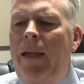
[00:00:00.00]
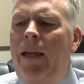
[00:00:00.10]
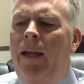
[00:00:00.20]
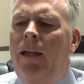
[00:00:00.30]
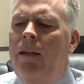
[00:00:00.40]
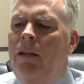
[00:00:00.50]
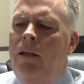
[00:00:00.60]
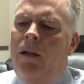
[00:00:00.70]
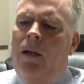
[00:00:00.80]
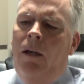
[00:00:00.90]
And
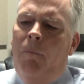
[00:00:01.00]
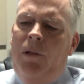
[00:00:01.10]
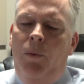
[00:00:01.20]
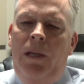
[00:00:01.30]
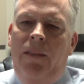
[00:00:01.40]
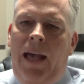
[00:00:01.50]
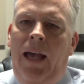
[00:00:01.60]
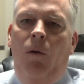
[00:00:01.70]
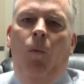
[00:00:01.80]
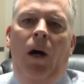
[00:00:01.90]
between
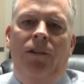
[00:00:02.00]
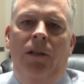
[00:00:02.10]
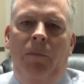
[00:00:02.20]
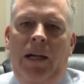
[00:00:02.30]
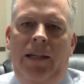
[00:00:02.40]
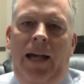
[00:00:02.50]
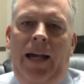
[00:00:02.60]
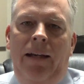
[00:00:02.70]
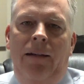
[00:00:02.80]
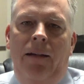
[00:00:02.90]
that and watching my
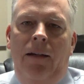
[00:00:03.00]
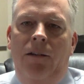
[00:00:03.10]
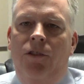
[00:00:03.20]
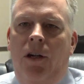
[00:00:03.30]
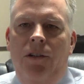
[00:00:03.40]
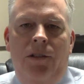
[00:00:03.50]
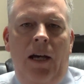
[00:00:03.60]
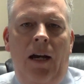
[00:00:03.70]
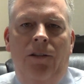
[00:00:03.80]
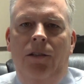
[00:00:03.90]
dad chart
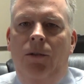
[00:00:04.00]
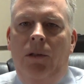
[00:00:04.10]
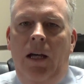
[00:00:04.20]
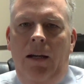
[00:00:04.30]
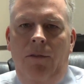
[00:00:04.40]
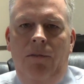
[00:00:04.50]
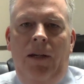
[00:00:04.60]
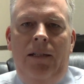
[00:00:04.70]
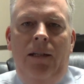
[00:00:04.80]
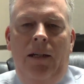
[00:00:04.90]
stocks and do a lot of
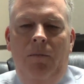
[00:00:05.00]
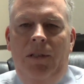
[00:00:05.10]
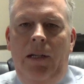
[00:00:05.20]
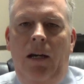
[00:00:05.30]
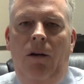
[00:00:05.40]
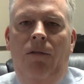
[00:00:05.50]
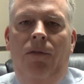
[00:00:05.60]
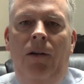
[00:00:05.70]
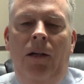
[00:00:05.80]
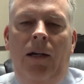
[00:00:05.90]
investing
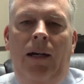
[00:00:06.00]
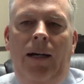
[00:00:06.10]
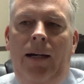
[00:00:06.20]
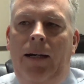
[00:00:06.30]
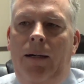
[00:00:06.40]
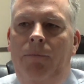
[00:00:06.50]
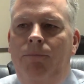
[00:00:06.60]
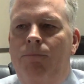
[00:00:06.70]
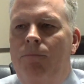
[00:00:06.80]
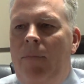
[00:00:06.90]
himself,
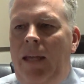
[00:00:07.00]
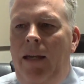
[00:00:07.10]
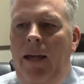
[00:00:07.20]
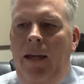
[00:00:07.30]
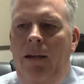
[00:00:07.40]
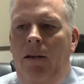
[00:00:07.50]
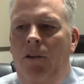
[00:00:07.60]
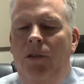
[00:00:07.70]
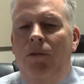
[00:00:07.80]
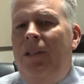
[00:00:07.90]
and
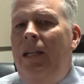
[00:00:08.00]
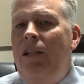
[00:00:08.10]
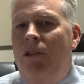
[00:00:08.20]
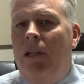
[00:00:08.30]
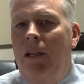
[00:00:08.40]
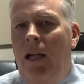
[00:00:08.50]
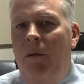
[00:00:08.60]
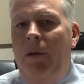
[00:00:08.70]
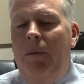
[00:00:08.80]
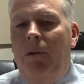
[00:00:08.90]
also teaching a
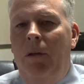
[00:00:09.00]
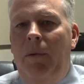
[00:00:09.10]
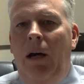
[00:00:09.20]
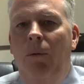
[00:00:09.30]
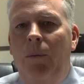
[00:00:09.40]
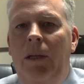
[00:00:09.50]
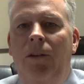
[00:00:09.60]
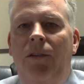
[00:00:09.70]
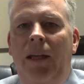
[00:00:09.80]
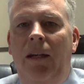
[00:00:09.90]
lot of people about real
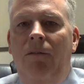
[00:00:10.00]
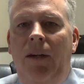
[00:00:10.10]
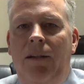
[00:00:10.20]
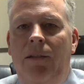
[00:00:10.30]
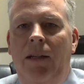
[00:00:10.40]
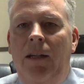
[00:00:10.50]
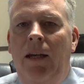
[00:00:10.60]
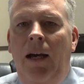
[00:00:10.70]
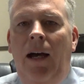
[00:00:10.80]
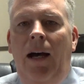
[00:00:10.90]
estate investing,
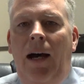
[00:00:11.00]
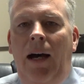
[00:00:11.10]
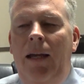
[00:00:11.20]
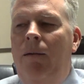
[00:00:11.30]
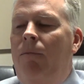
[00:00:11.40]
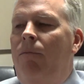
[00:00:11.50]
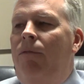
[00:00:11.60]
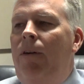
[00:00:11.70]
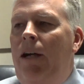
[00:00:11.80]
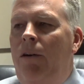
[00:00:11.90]
I am
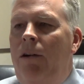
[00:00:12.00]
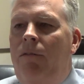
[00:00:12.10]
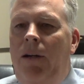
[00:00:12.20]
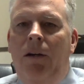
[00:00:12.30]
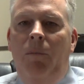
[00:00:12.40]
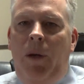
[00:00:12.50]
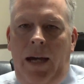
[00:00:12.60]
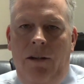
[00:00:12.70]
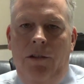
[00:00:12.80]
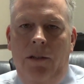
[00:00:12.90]
very, very
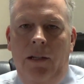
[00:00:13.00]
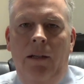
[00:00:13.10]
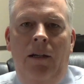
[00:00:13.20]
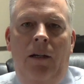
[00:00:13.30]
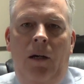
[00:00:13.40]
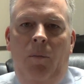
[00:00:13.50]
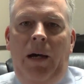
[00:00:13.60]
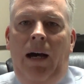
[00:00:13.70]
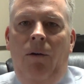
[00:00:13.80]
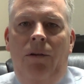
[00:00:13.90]
passionate
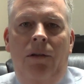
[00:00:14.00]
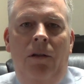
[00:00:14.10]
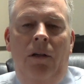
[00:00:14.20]
about